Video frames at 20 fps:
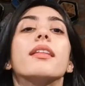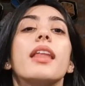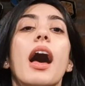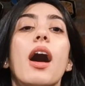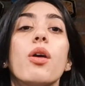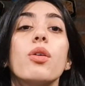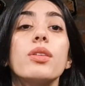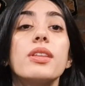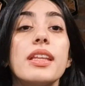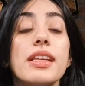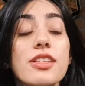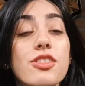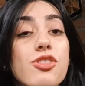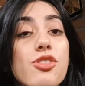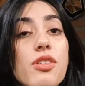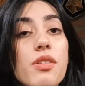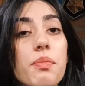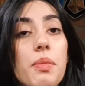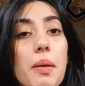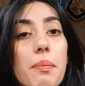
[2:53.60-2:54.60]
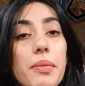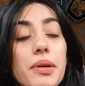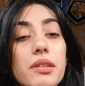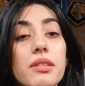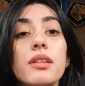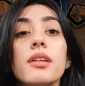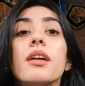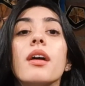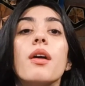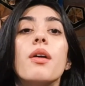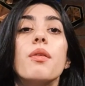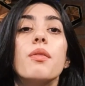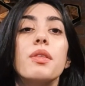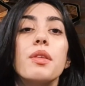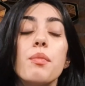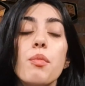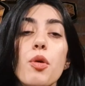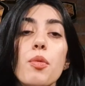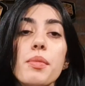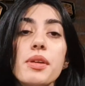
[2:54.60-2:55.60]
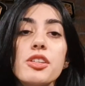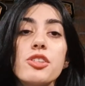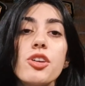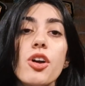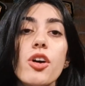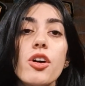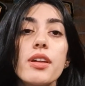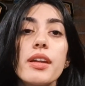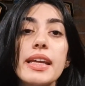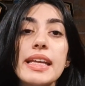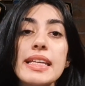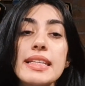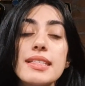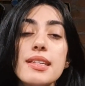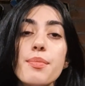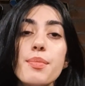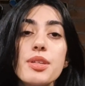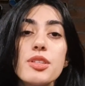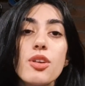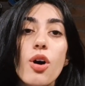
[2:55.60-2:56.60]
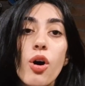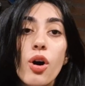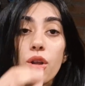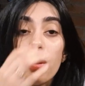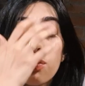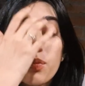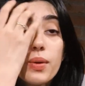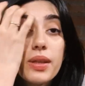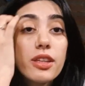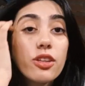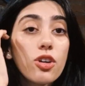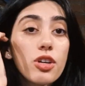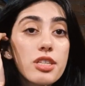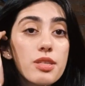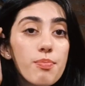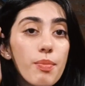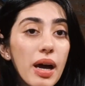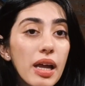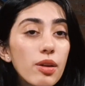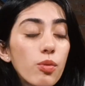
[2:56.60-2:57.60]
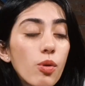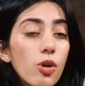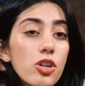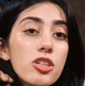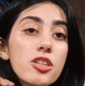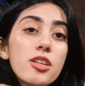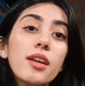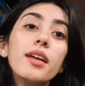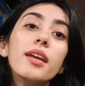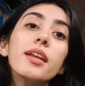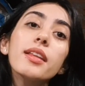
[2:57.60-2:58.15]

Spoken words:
Now, things to remember. The moment your eSIM is on with your smartwatch,